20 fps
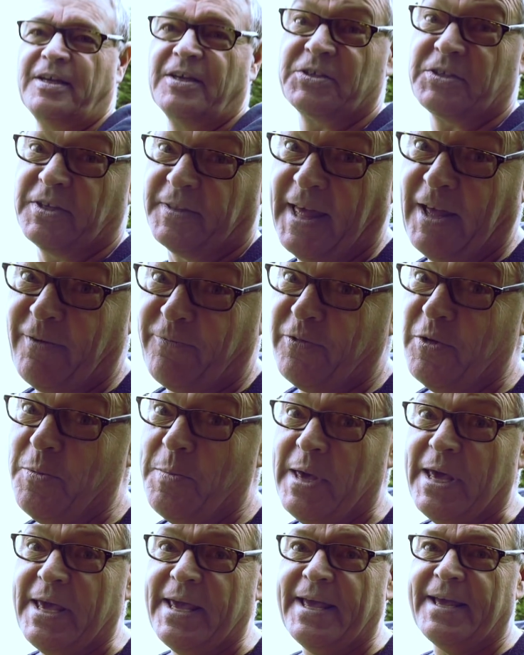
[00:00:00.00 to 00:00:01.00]
So that for
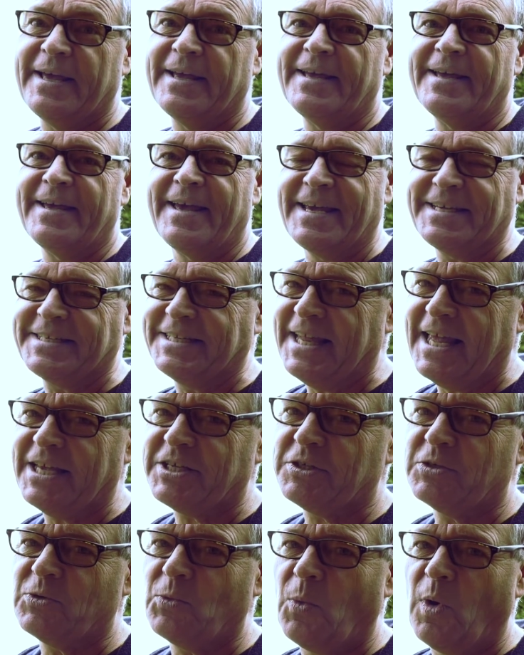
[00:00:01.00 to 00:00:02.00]
me is
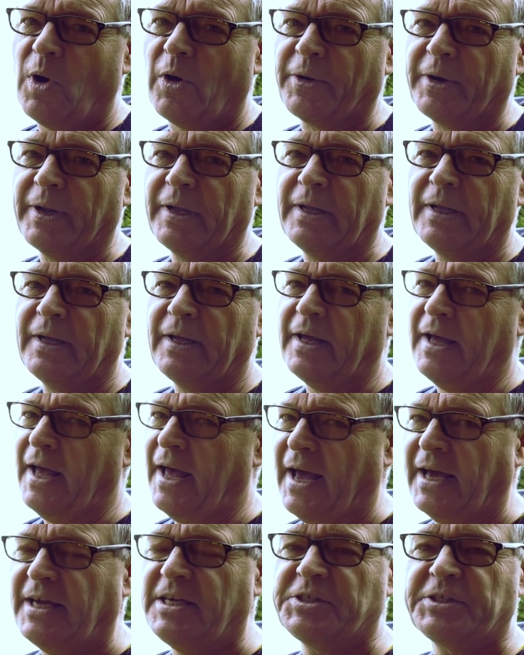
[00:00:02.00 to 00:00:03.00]
lesson one. A
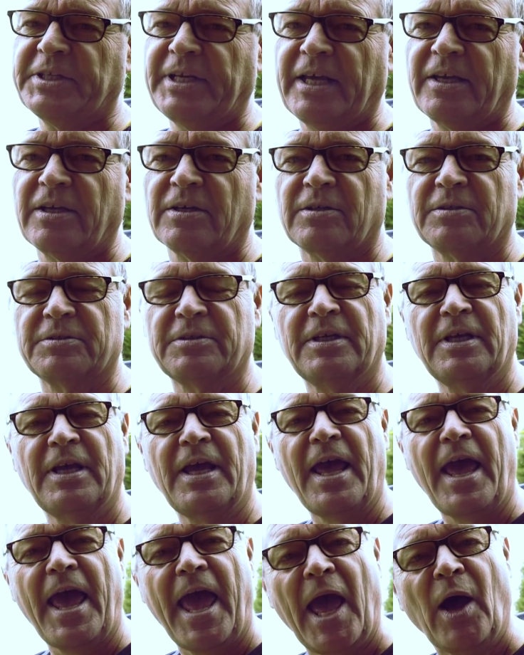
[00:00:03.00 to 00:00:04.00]
hastily cut
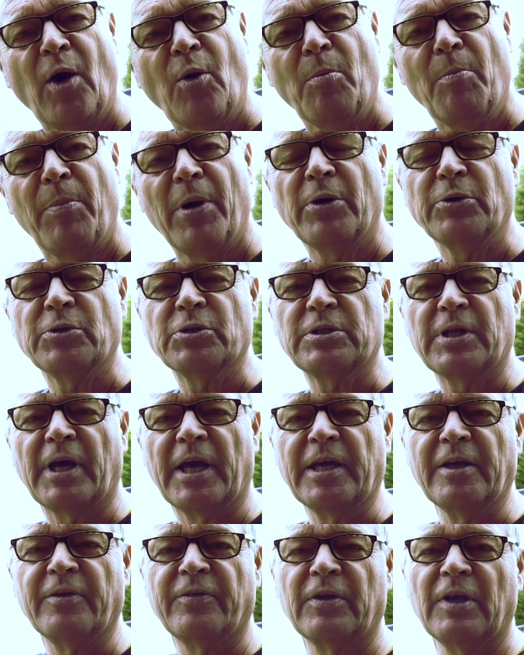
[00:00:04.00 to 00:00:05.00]
elm bow
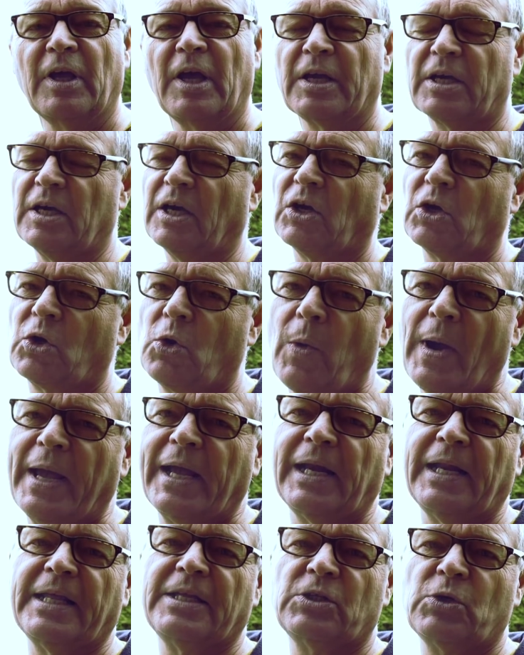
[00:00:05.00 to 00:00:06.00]
stave can
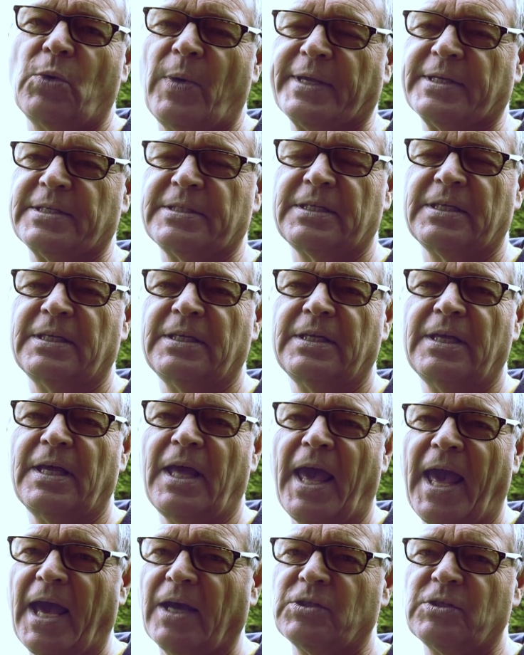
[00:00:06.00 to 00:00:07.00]
quickly twist
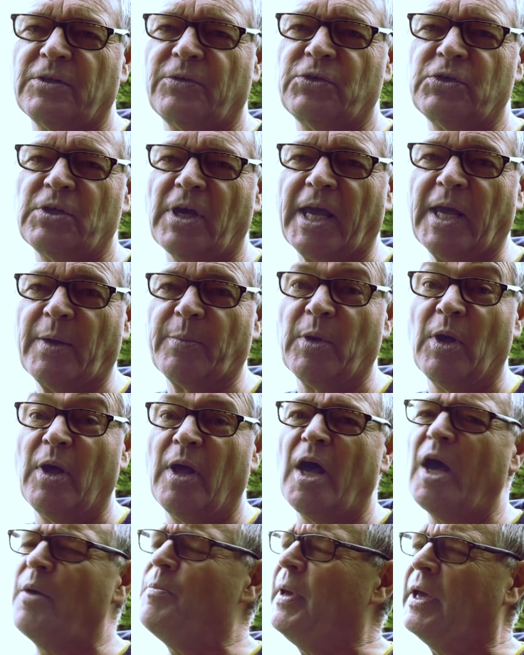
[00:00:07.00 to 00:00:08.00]
out of shape
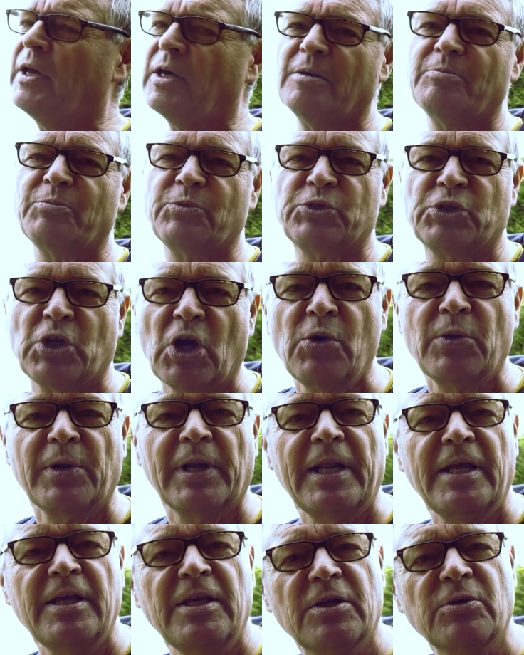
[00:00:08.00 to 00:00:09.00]
and become
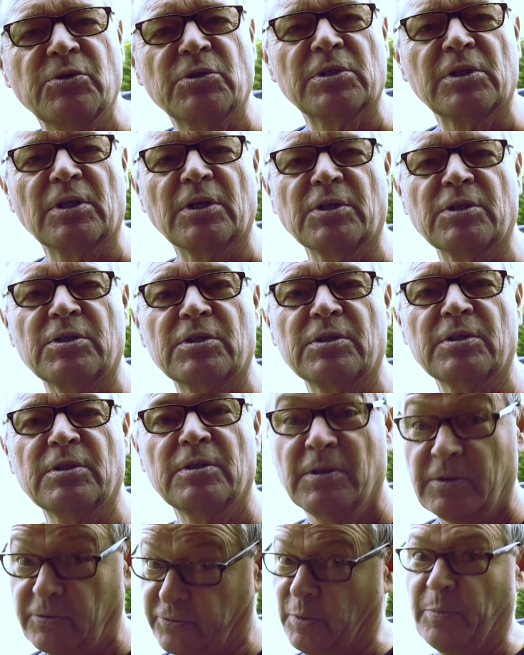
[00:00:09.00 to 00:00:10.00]
totally useless
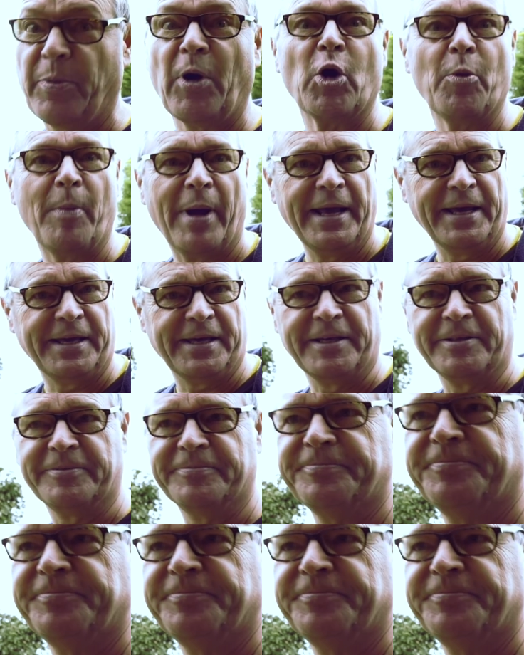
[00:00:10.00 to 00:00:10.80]
for bow making.